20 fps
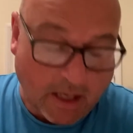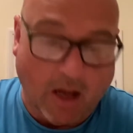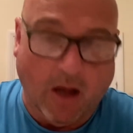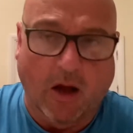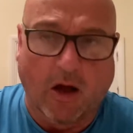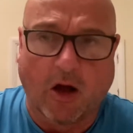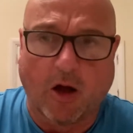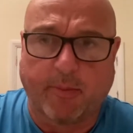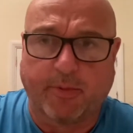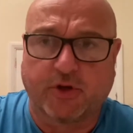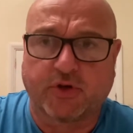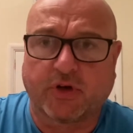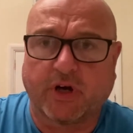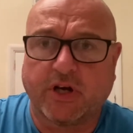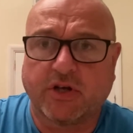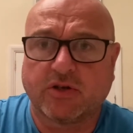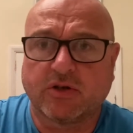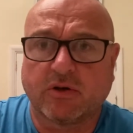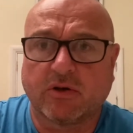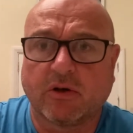
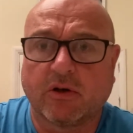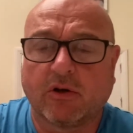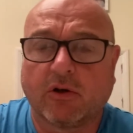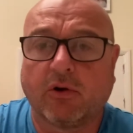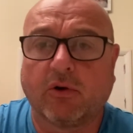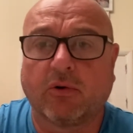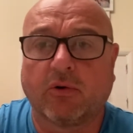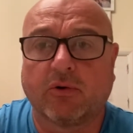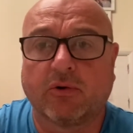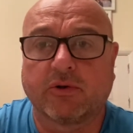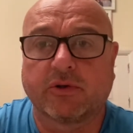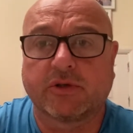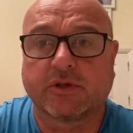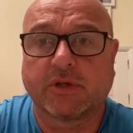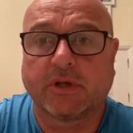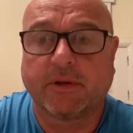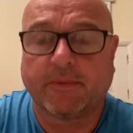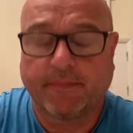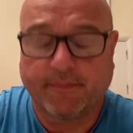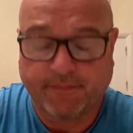arbitration clause,
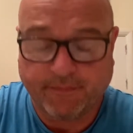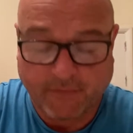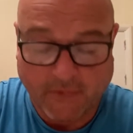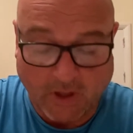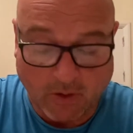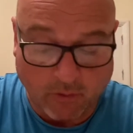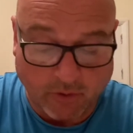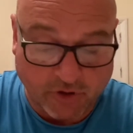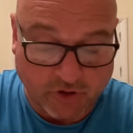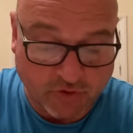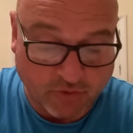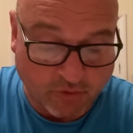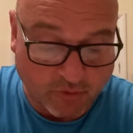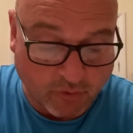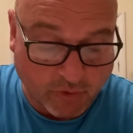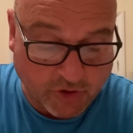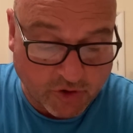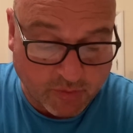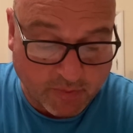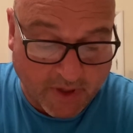which
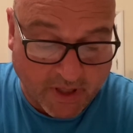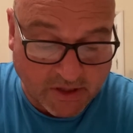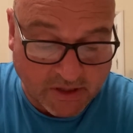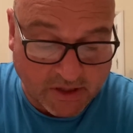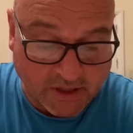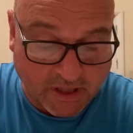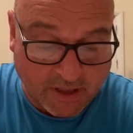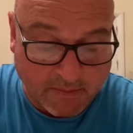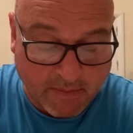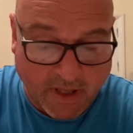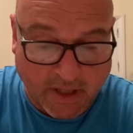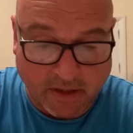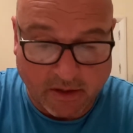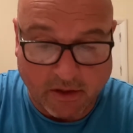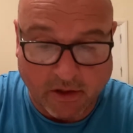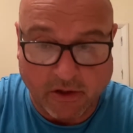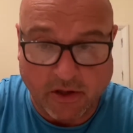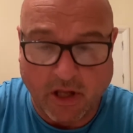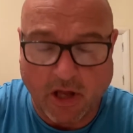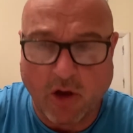basically meant
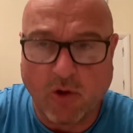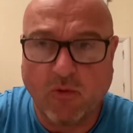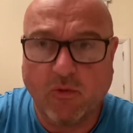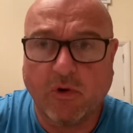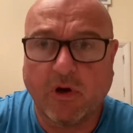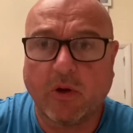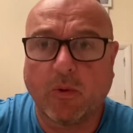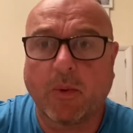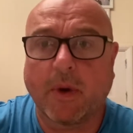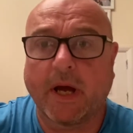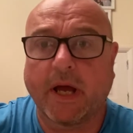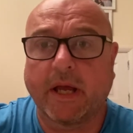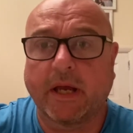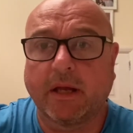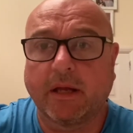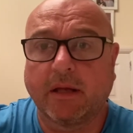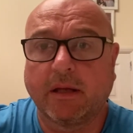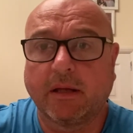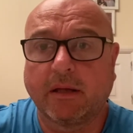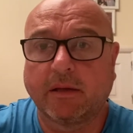that the only
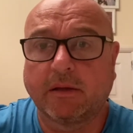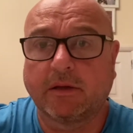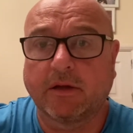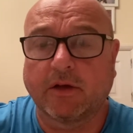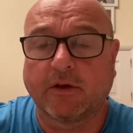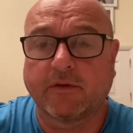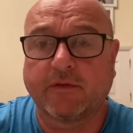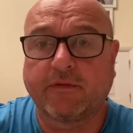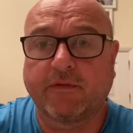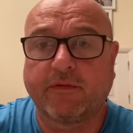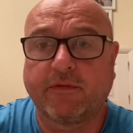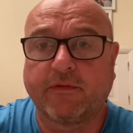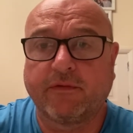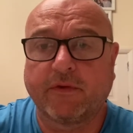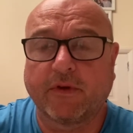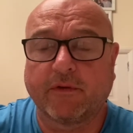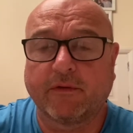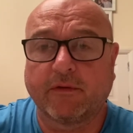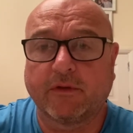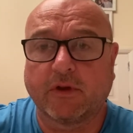way that
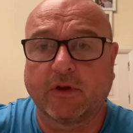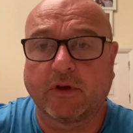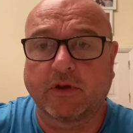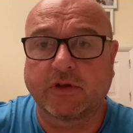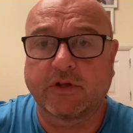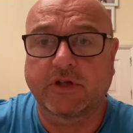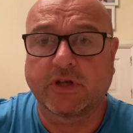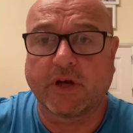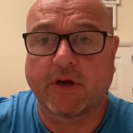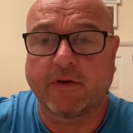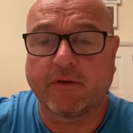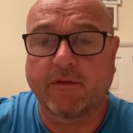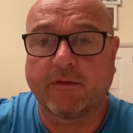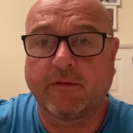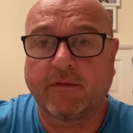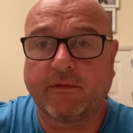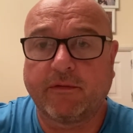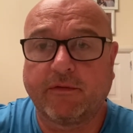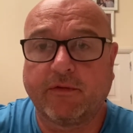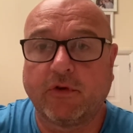
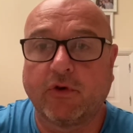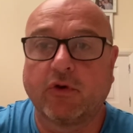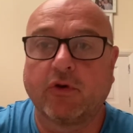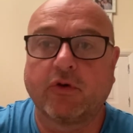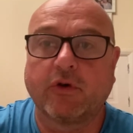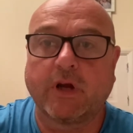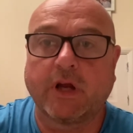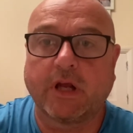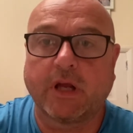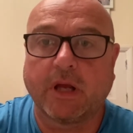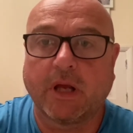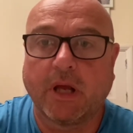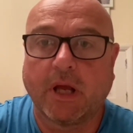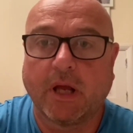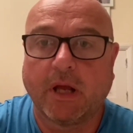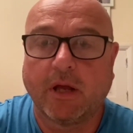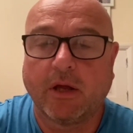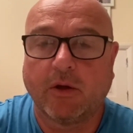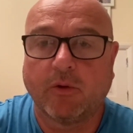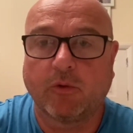Fury
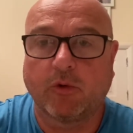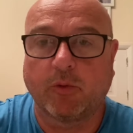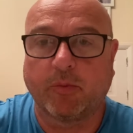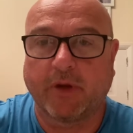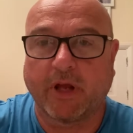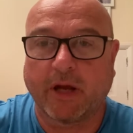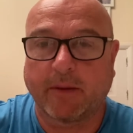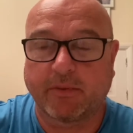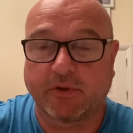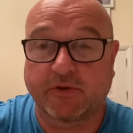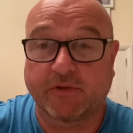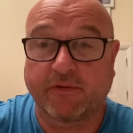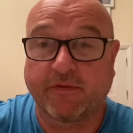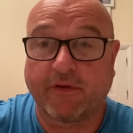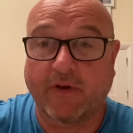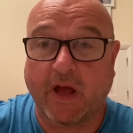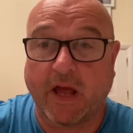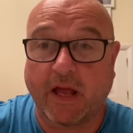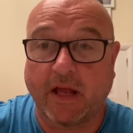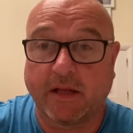would be able to
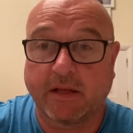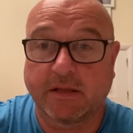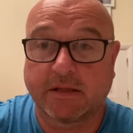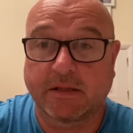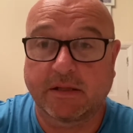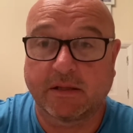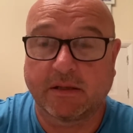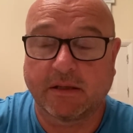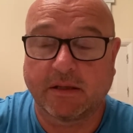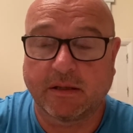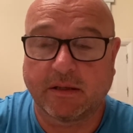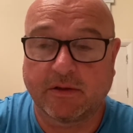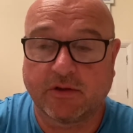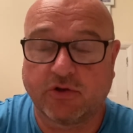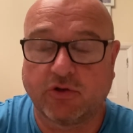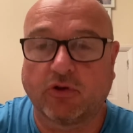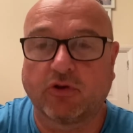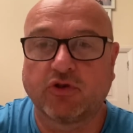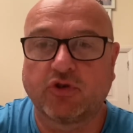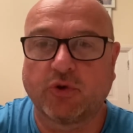fight
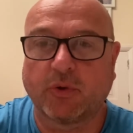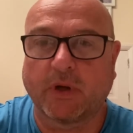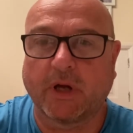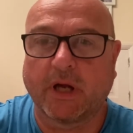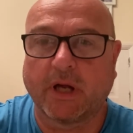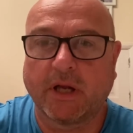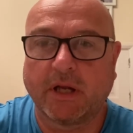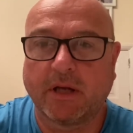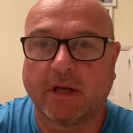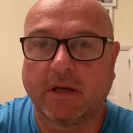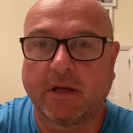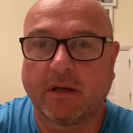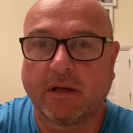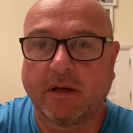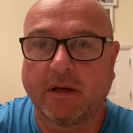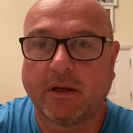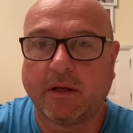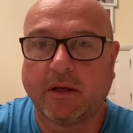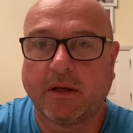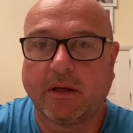Joshua
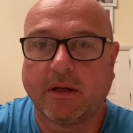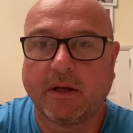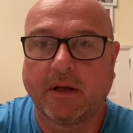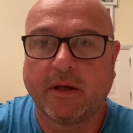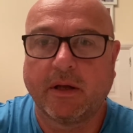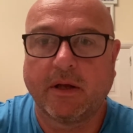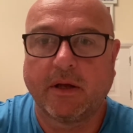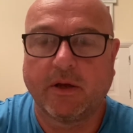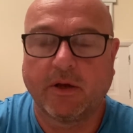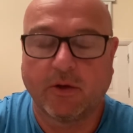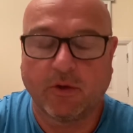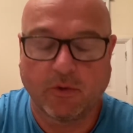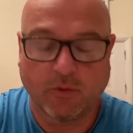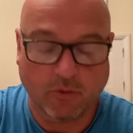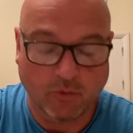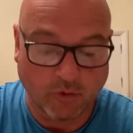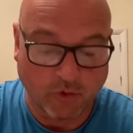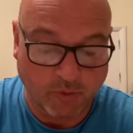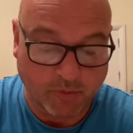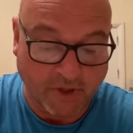
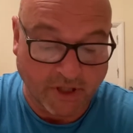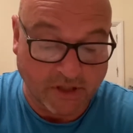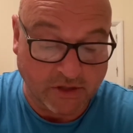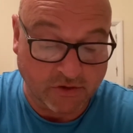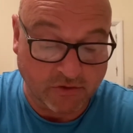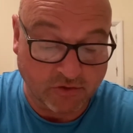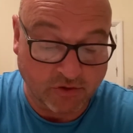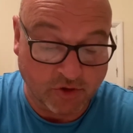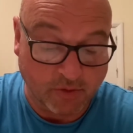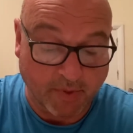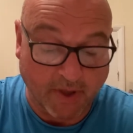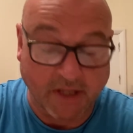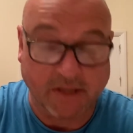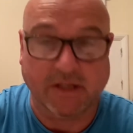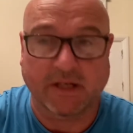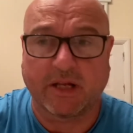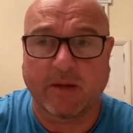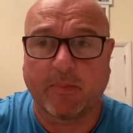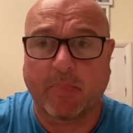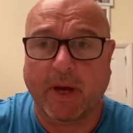would be to
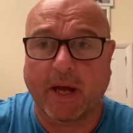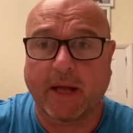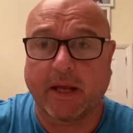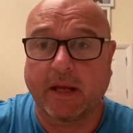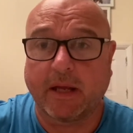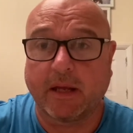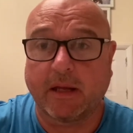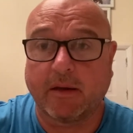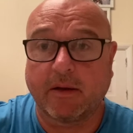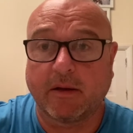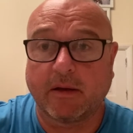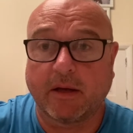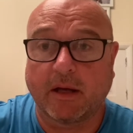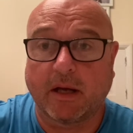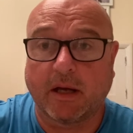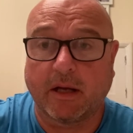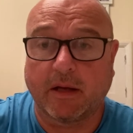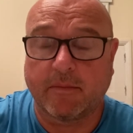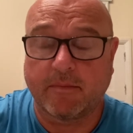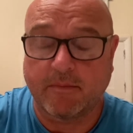basically pay
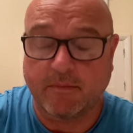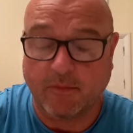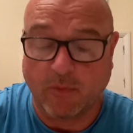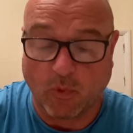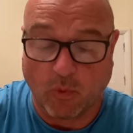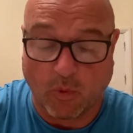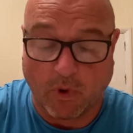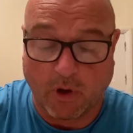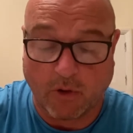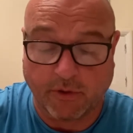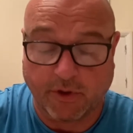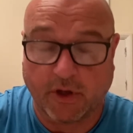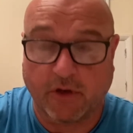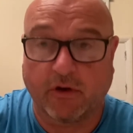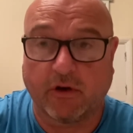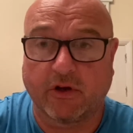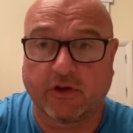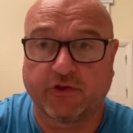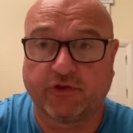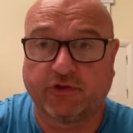
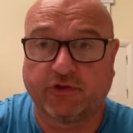Wilder